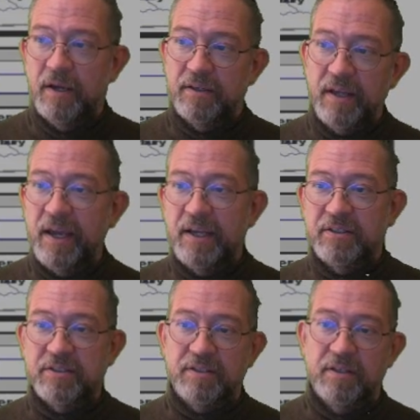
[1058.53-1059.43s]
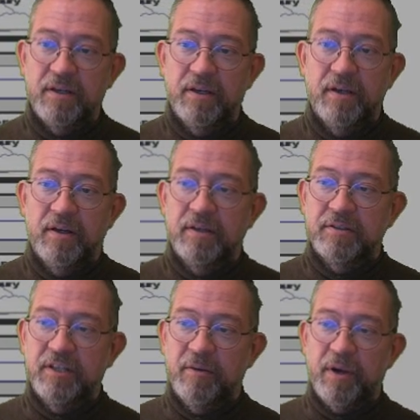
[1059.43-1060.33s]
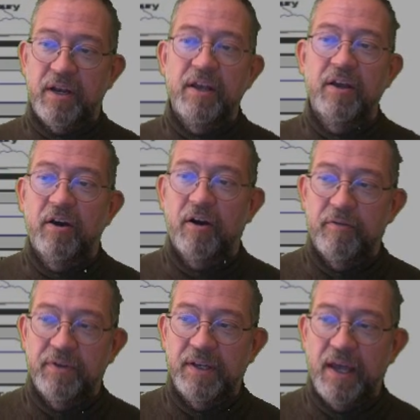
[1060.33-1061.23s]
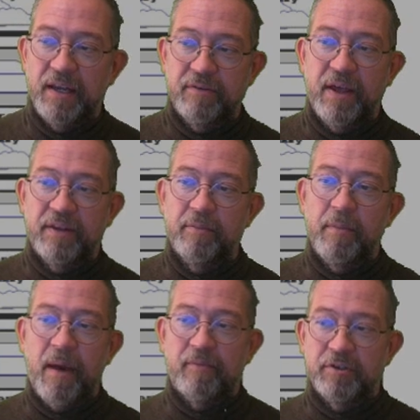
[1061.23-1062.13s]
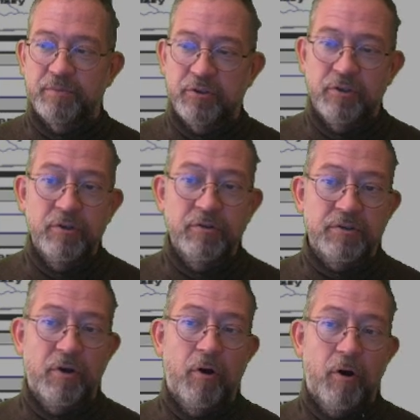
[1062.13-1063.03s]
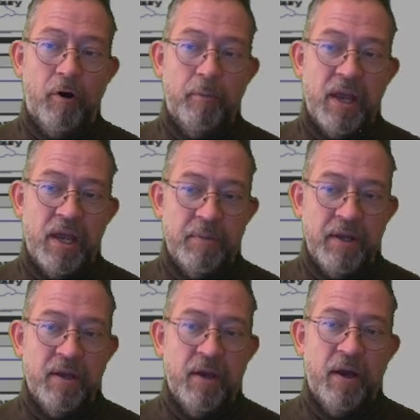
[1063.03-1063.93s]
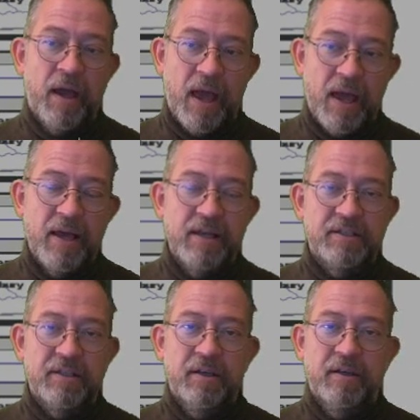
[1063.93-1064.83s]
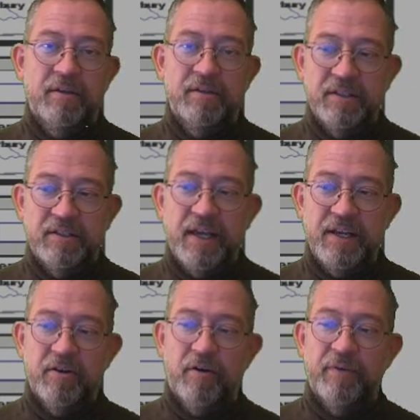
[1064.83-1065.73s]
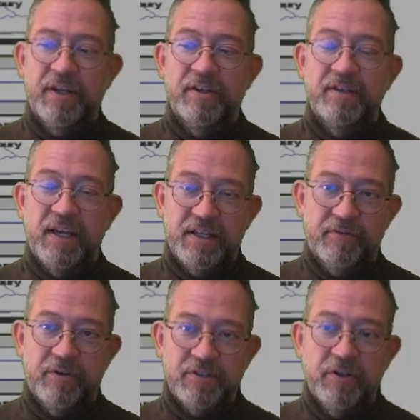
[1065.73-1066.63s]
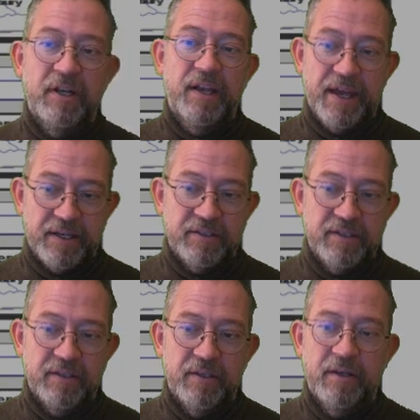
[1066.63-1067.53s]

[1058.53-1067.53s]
dates, typically of the date that the map was produced or maybe as the date of when the data was collected.